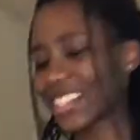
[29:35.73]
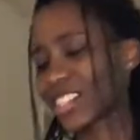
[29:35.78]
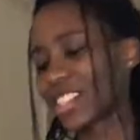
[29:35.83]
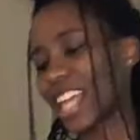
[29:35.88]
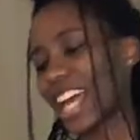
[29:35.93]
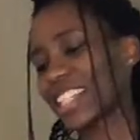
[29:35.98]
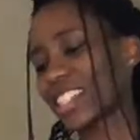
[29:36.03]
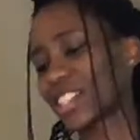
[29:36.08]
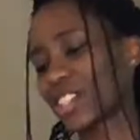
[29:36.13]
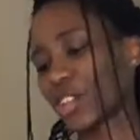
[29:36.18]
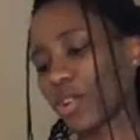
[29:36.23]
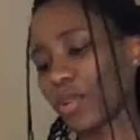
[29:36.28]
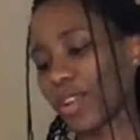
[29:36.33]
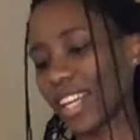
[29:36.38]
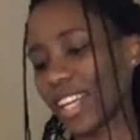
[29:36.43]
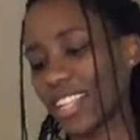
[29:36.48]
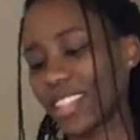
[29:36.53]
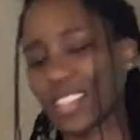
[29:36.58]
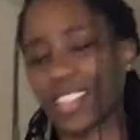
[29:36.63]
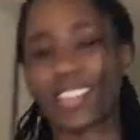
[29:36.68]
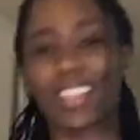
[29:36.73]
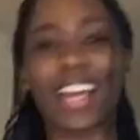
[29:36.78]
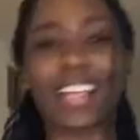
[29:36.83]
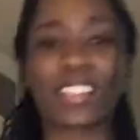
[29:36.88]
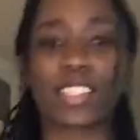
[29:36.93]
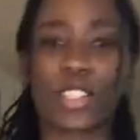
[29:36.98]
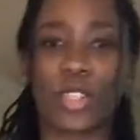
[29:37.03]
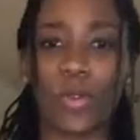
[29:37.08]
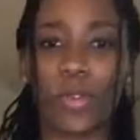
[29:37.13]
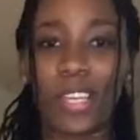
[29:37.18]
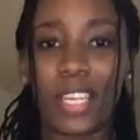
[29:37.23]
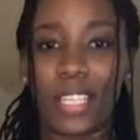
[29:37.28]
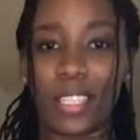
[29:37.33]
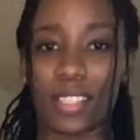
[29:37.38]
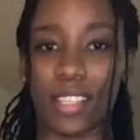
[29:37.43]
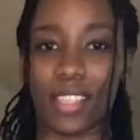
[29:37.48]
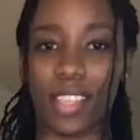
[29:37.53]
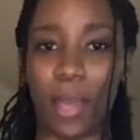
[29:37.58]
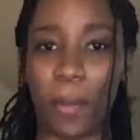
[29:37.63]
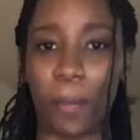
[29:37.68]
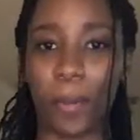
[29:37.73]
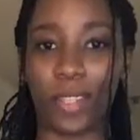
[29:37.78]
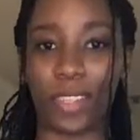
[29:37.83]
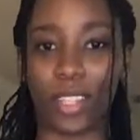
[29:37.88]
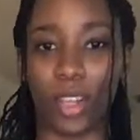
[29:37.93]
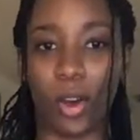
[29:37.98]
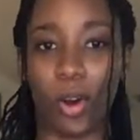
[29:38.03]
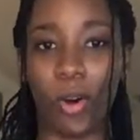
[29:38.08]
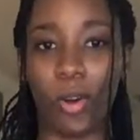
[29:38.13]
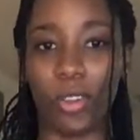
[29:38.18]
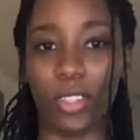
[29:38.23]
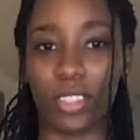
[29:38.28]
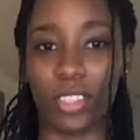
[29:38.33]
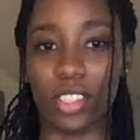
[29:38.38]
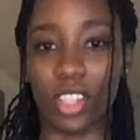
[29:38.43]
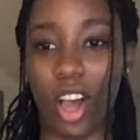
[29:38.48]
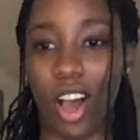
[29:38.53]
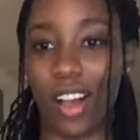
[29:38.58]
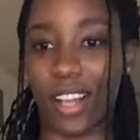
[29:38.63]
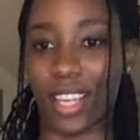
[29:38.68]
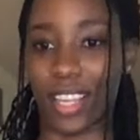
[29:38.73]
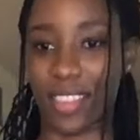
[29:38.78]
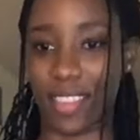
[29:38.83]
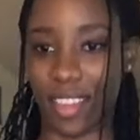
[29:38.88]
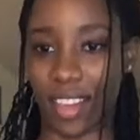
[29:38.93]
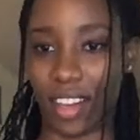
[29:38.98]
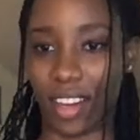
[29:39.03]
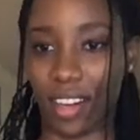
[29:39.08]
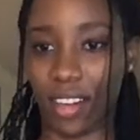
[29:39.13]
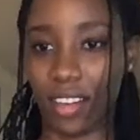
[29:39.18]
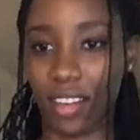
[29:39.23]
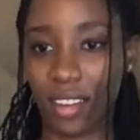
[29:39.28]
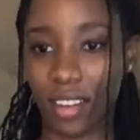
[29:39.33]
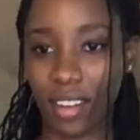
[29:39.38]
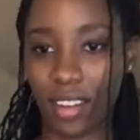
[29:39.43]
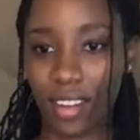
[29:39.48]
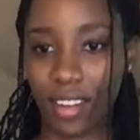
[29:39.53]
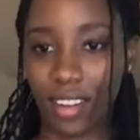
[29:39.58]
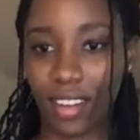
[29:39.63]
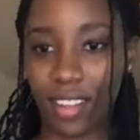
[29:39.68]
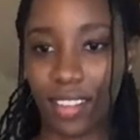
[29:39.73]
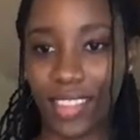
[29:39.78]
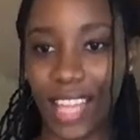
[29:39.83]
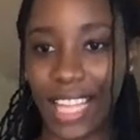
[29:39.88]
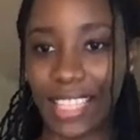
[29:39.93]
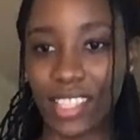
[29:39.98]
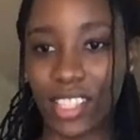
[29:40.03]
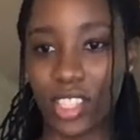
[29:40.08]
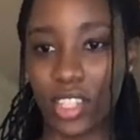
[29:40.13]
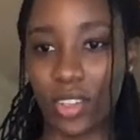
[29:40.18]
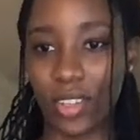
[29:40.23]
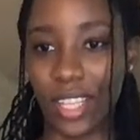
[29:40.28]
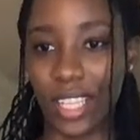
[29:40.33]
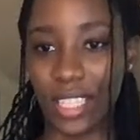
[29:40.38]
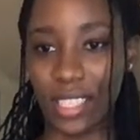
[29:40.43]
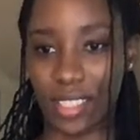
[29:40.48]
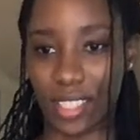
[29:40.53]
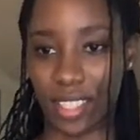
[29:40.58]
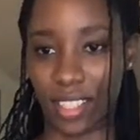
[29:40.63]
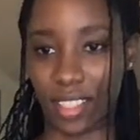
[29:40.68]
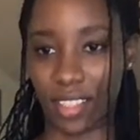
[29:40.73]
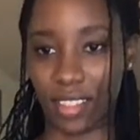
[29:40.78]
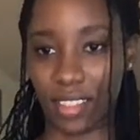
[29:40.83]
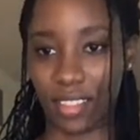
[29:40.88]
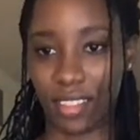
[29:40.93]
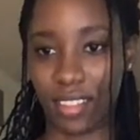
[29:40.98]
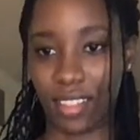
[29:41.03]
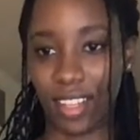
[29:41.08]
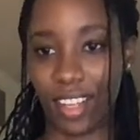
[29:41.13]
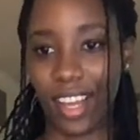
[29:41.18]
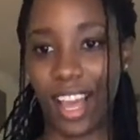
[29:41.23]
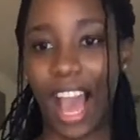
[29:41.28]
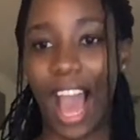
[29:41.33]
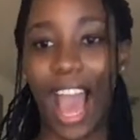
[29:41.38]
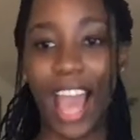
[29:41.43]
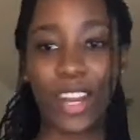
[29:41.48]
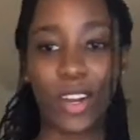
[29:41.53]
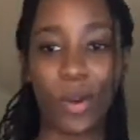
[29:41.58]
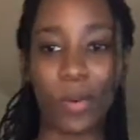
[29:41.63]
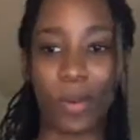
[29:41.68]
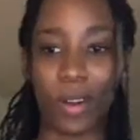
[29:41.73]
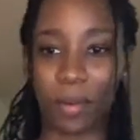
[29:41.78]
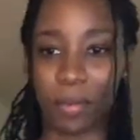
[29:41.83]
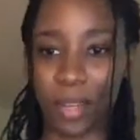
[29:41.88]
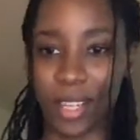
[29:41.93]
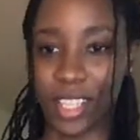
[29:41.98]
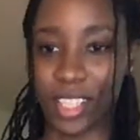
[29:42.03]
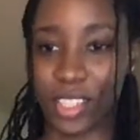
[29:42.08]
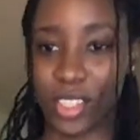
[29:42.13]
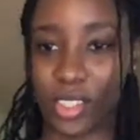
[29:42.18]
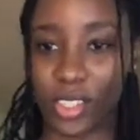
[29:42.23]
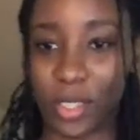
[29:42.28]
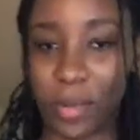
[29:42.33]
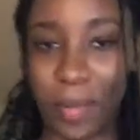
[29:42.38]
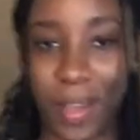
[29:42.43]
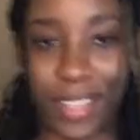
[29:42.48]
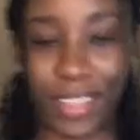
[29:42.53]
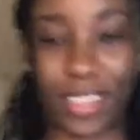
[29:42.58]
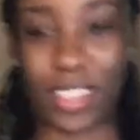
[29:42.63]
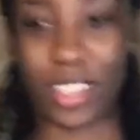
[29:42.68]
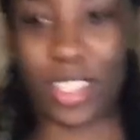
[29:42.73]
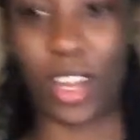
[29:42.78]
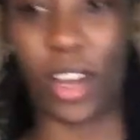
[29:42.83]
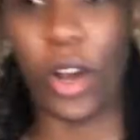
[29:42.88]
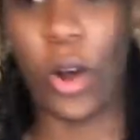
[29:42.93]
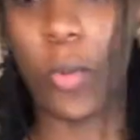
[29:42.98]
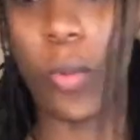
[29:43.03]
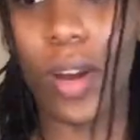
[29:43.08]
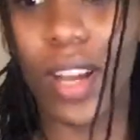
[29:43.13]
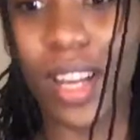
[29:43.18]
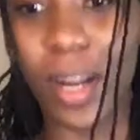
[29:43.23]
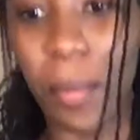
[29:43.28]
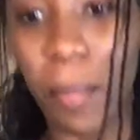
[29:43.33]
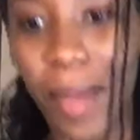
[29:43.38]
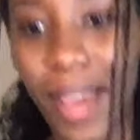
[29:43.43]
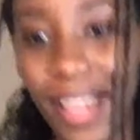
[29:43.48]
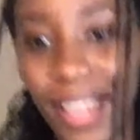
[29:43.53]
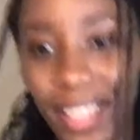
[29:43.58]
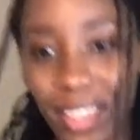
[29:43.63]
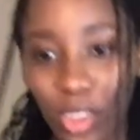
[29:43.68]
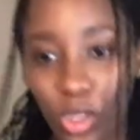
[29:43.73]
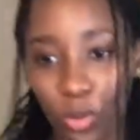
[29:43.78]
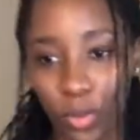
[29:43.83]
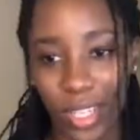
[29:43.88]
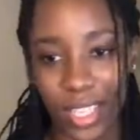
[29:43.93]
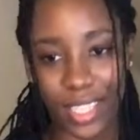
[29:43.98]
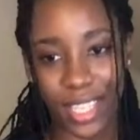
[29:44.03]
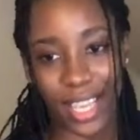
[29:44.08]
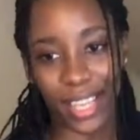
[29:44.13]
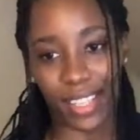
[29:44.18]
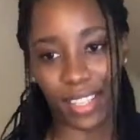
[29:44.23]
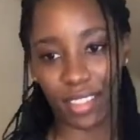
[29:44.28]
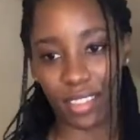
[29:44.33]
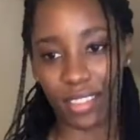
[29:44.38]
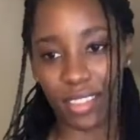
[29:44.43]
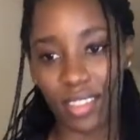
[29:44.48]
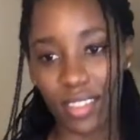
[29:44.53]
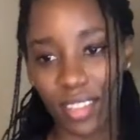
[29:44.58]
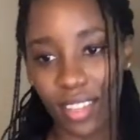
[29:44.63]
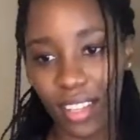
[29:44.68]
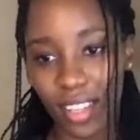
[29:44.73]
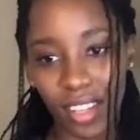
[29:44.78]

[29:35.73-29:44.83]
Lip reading: That's too easy. That's too easy. They put the whole song in there. That's too easy. I know what I'm going to do to make this song. We're going to make it 3 seconds.